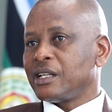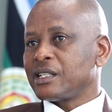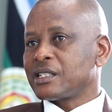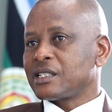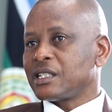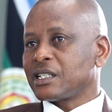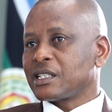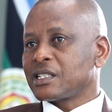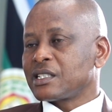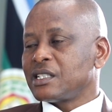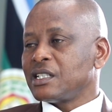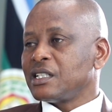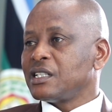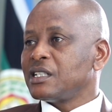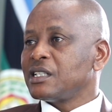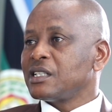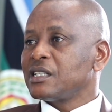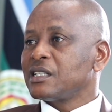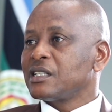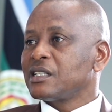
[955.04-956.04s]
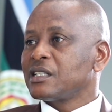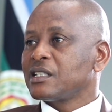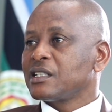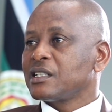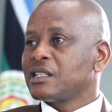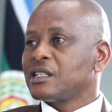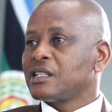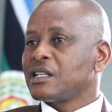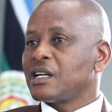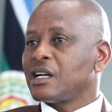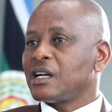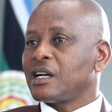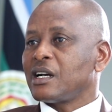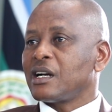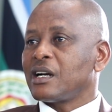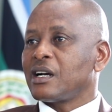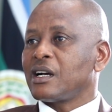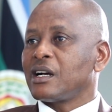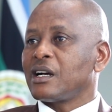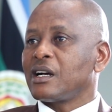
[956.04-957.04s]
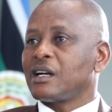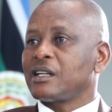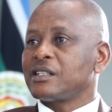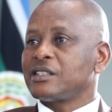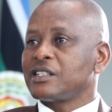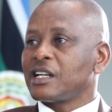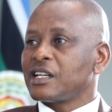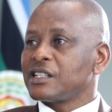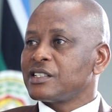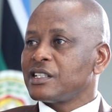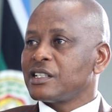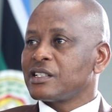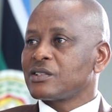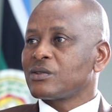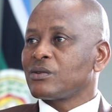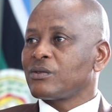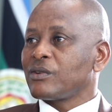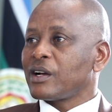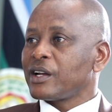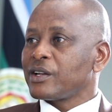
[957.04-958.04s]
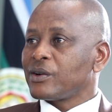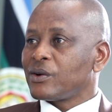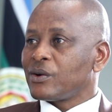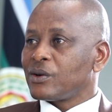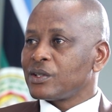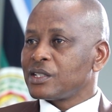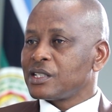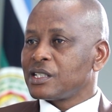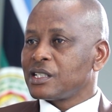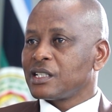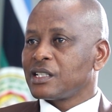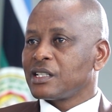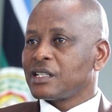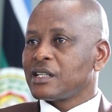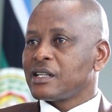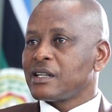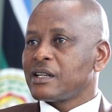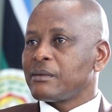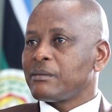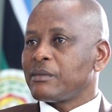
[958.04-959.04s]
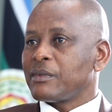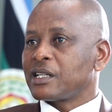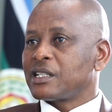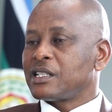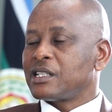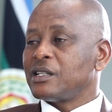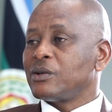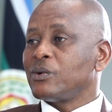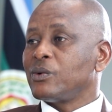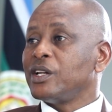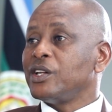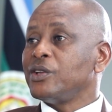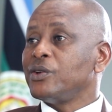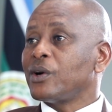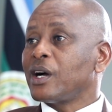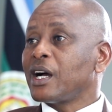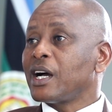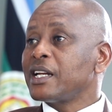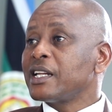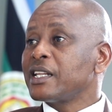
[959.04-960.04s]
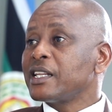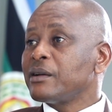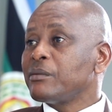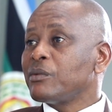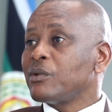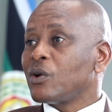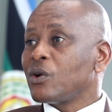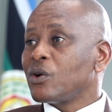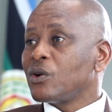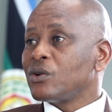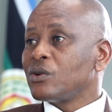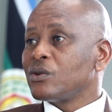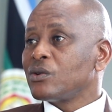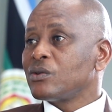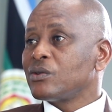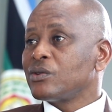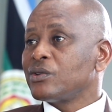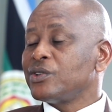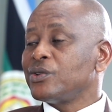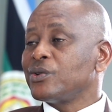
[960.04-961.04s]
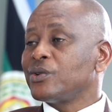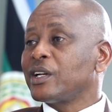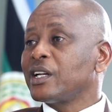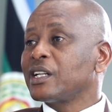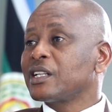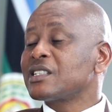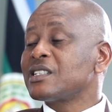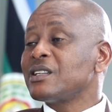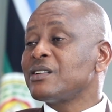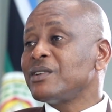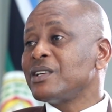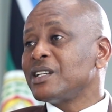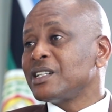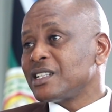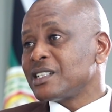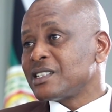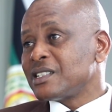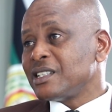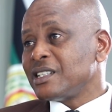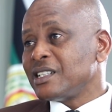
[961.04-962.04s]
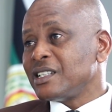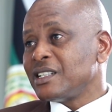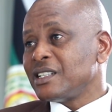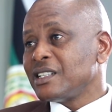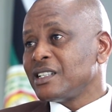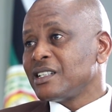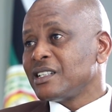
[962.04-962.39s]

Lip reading: 16 judges of High Court, but when you add them on, you get 73.